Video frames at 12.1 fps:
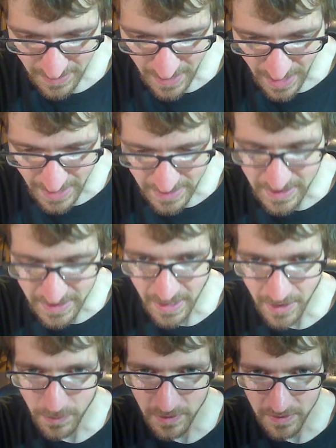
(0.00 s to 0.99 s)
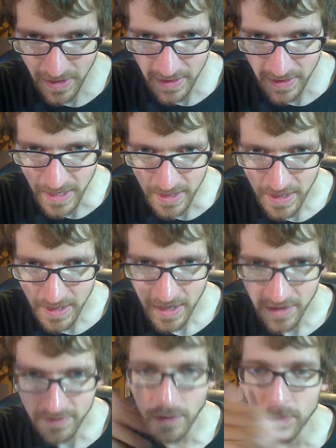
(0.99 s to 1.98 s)
Gaiden, I always say that,
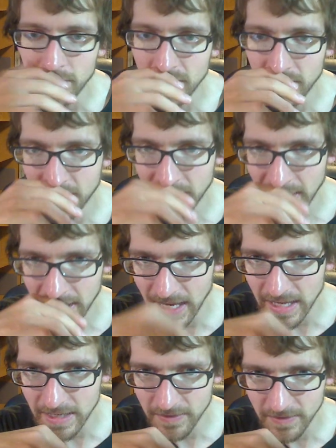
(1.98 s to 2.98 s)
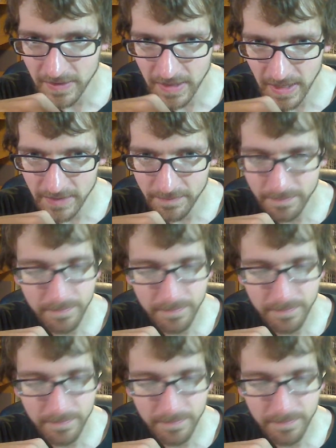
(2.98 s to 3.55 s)
because I always used to say Gaiden as a kid.